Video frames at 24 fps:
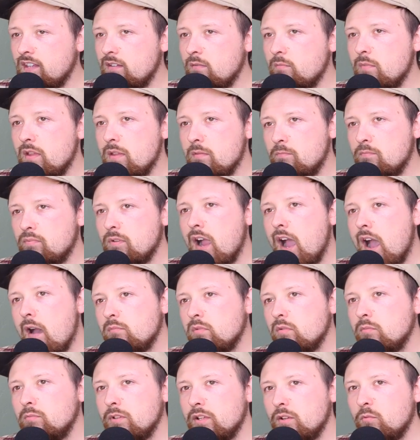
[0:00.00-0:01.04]
and it
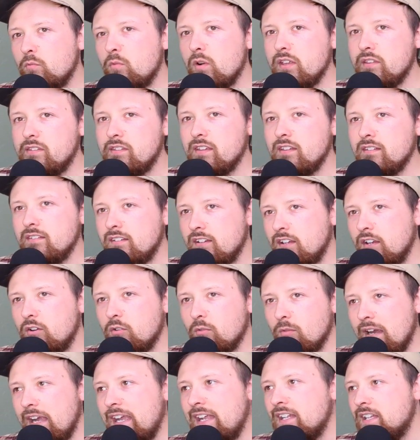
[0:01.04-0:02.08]
probably wasn't
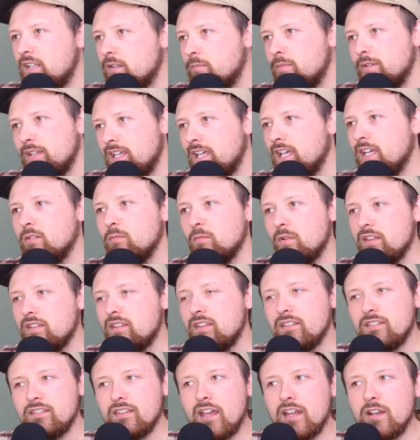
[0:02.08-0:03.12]
great to begin with
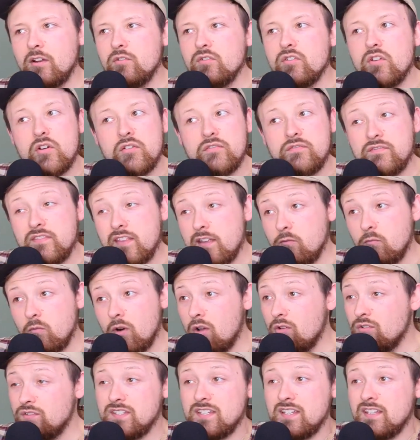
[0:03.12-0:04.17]
because I don't know if they
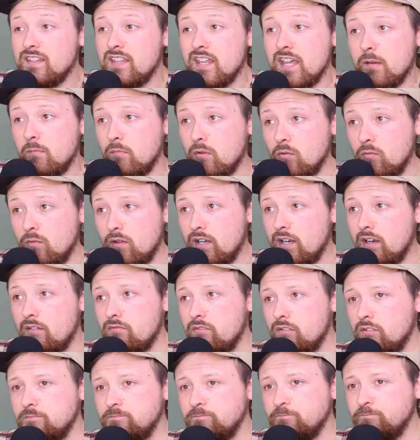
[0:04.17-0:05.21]
roasted them or
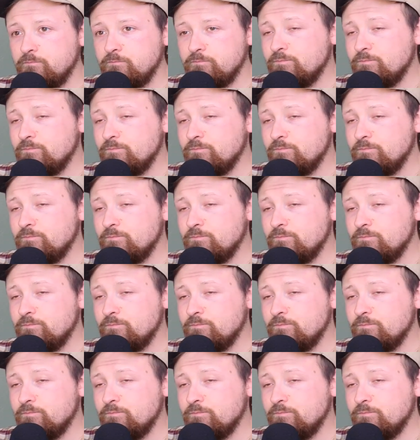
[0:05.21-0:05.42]
whatever.